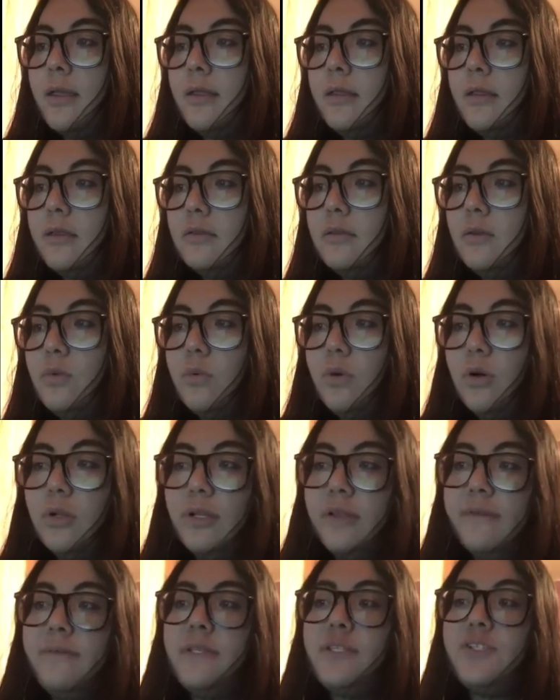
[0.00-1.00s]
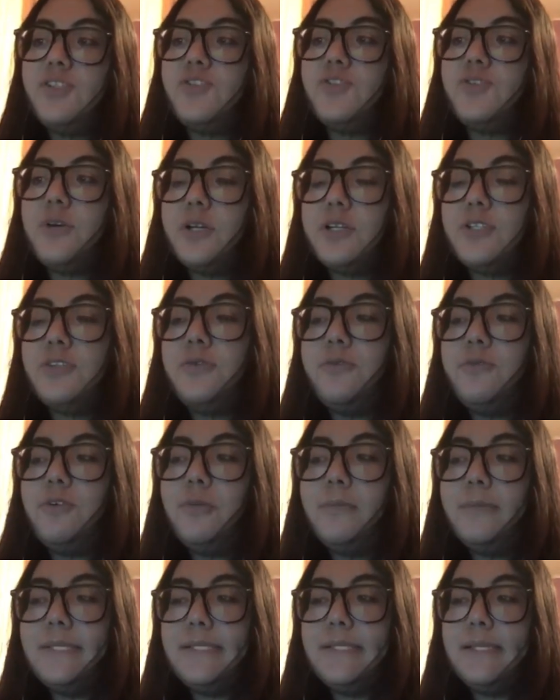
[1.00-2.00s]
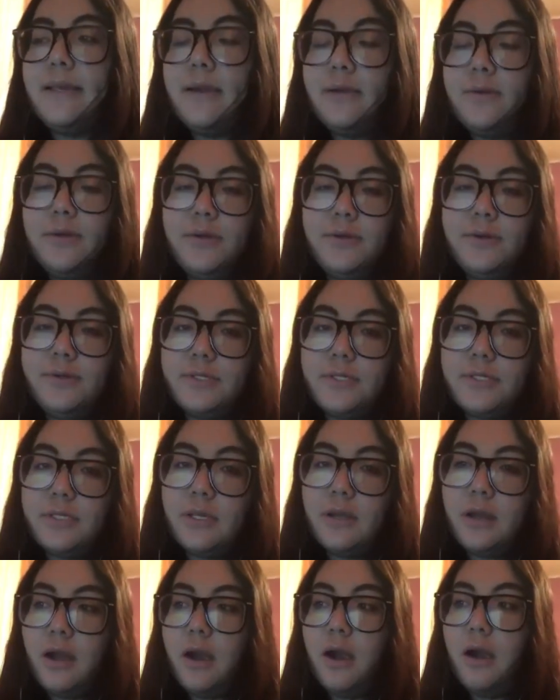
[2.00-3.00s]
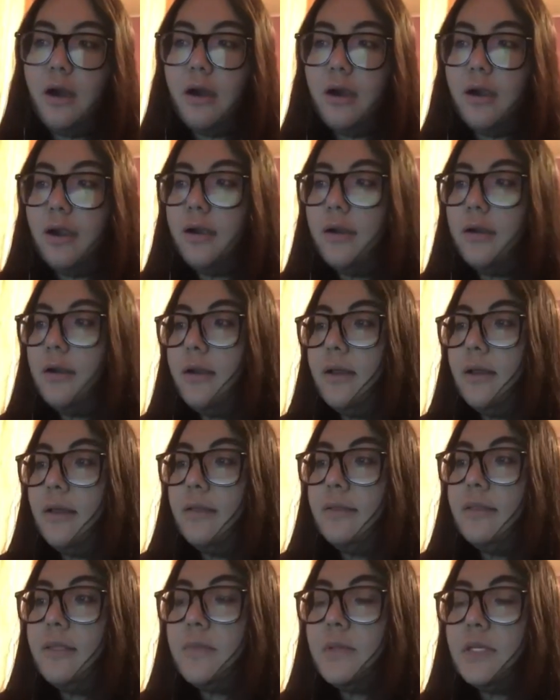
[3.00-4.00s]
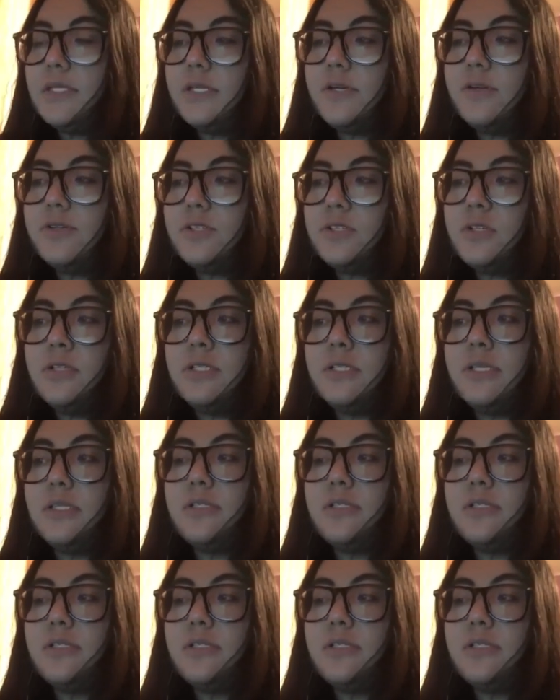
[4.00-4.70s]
The role of instructional materials are the materials consist